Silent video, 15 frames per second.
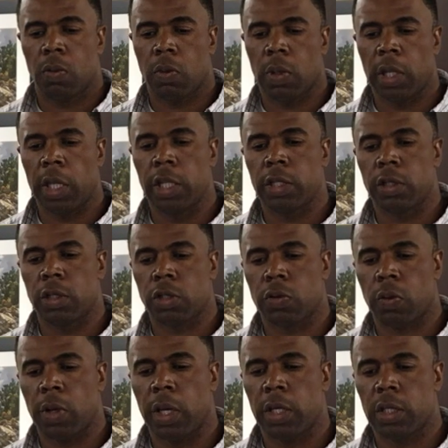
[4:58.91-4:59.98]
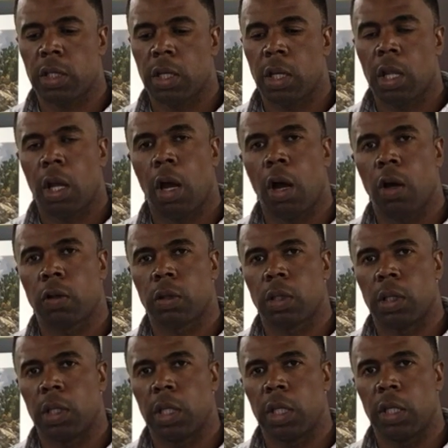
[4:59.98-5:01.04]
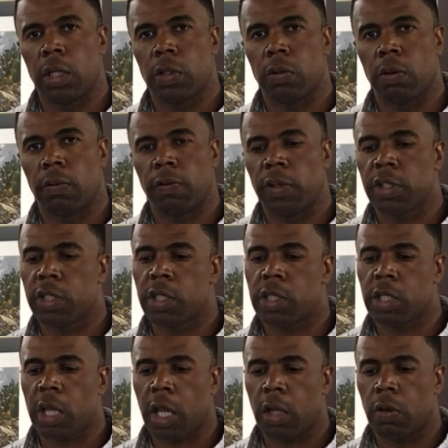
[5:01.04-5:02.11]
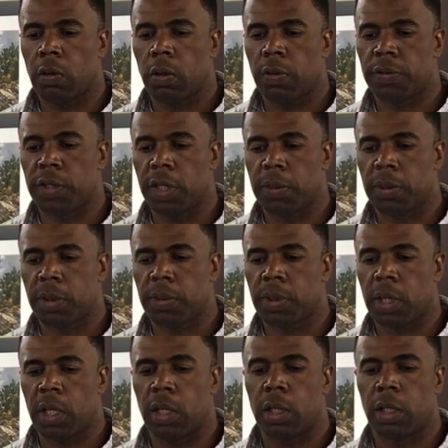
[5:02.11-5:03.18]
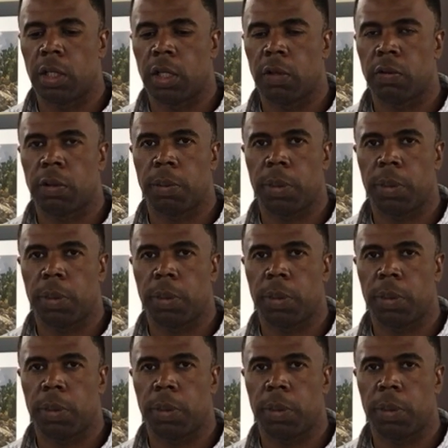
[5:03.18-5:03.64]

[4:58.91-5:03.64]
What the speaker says: related to stress, often leading to a vicious cycle of symptoms and unhealthy